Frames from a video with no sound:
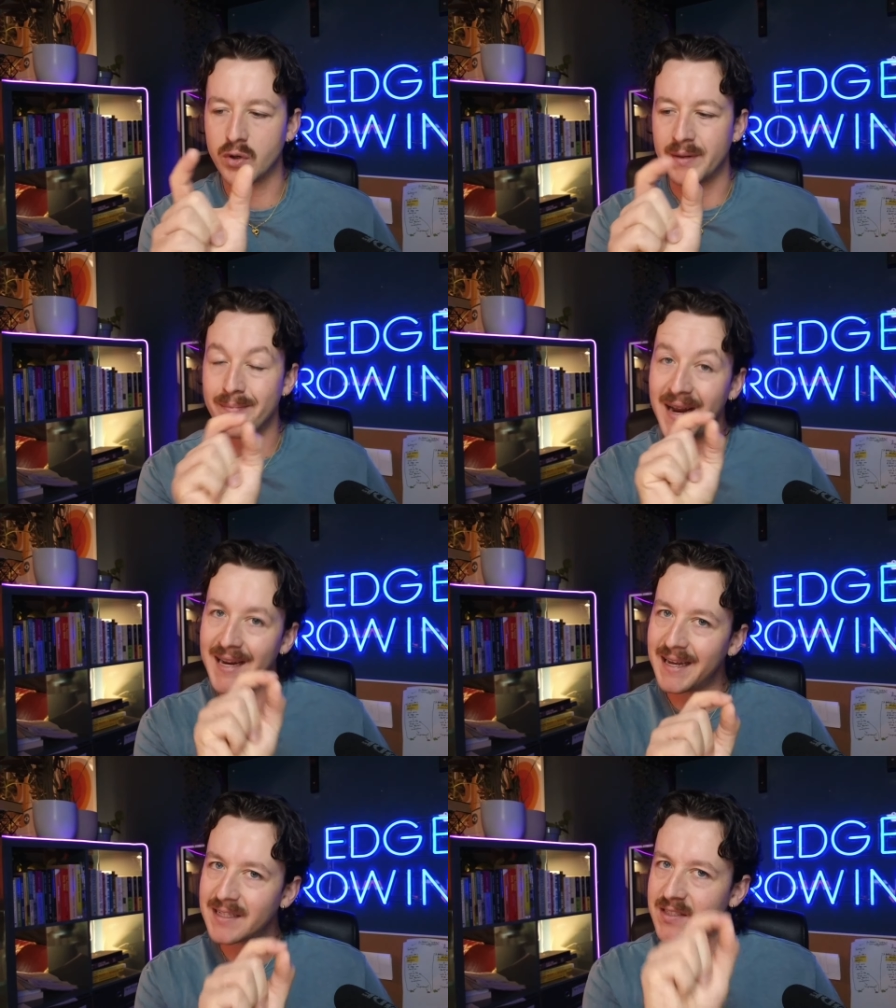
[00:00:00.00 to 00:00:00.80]
you might
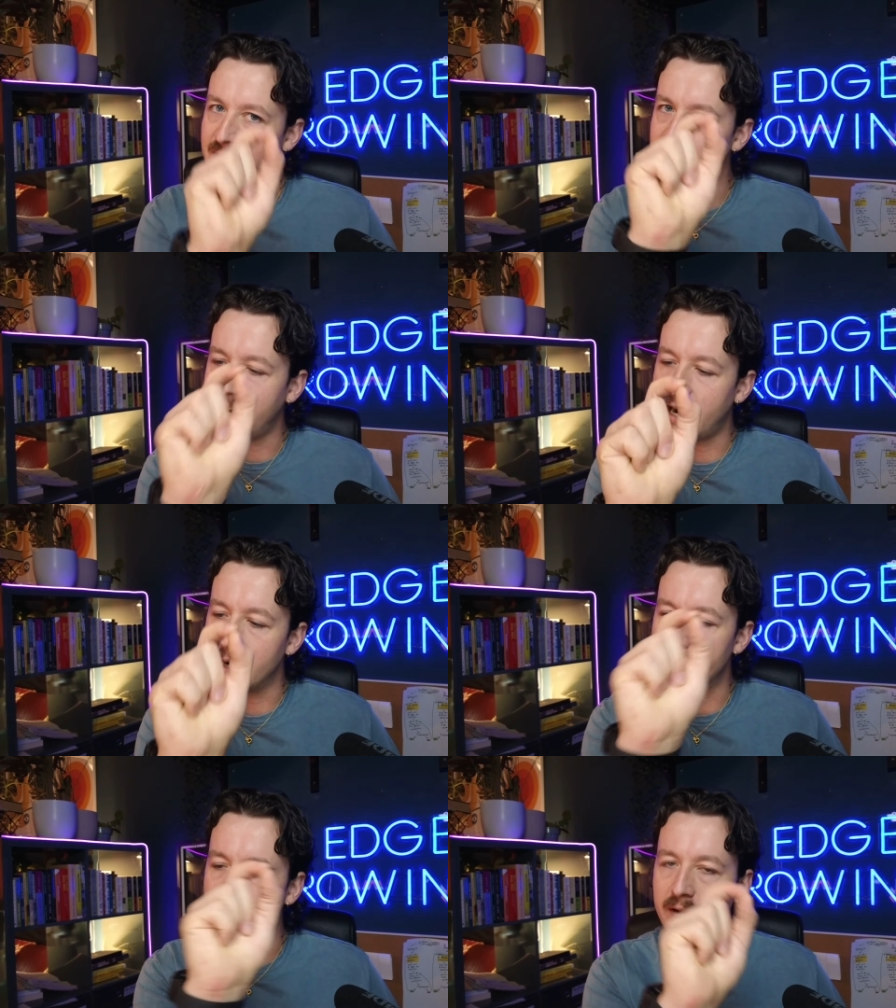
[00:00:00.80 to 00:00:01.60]
get a slightly higher
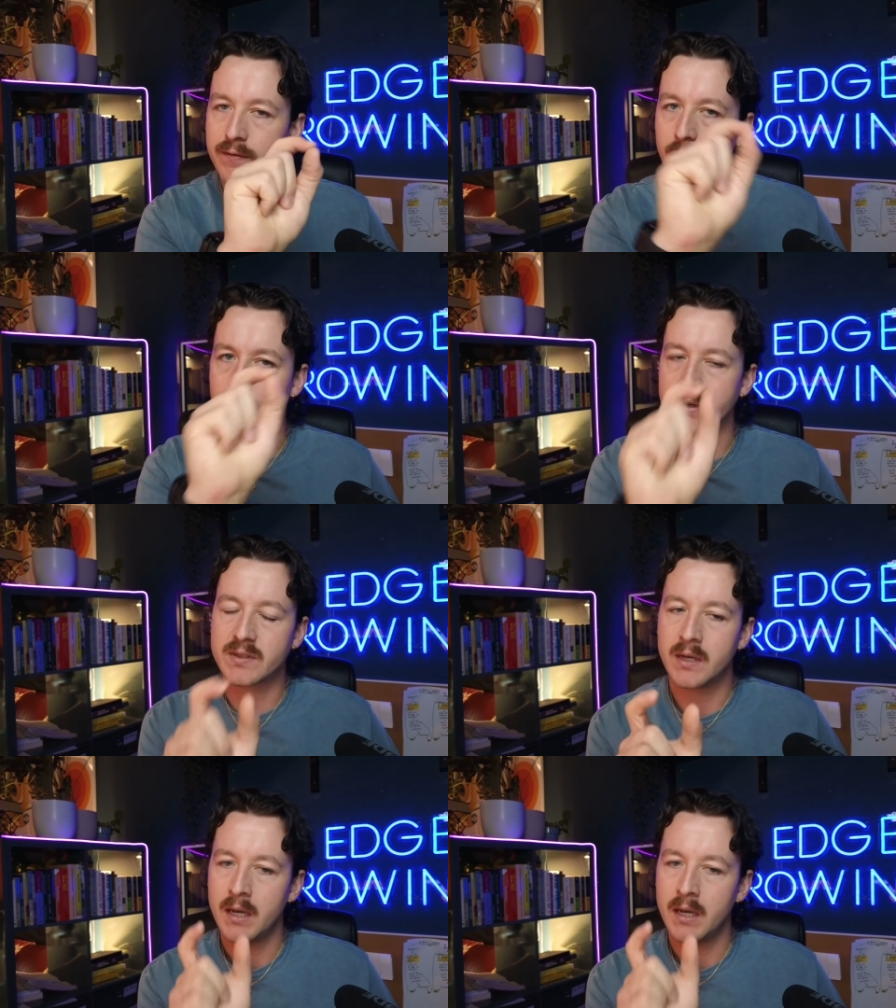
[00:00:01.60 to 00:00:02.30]
peak force,